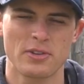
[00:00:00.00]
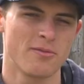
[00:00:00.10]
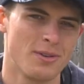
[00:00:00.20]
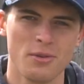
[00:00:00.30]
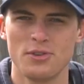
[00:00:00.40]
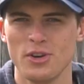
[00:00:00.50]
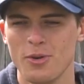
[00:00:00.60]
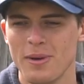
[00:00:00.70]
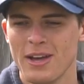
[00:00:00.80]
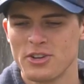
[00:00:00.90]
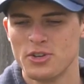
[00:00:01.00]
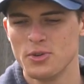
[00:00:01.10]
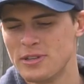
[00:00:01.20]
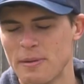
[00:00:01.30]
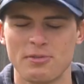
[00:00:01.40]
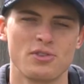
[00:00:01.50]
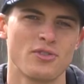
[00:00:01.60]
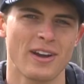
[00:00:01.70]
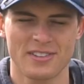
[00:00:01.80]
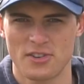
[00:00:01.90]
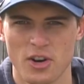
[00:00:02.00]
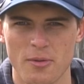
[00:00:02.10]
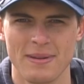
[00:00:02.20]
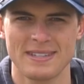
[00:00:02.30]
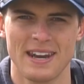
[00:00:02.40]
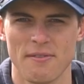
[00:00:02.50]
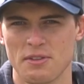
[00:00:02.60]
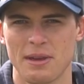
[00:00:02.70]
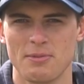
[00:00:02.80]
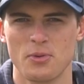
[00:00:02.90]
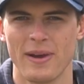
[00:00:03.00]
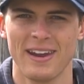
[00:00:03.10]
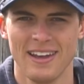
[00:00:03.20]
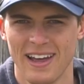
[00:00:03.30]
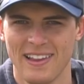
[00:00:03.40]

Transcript: from YouTube to tips and tricks to tournaments and everything in between.